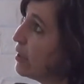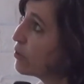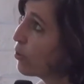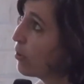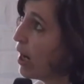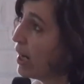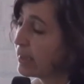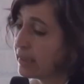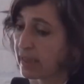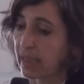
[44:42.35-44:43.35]
So
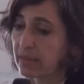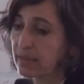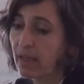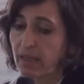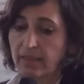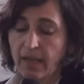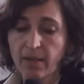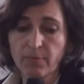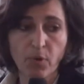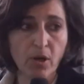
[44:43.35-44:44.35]
architects are
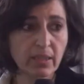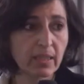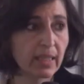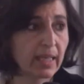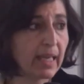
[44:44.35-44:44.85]
now working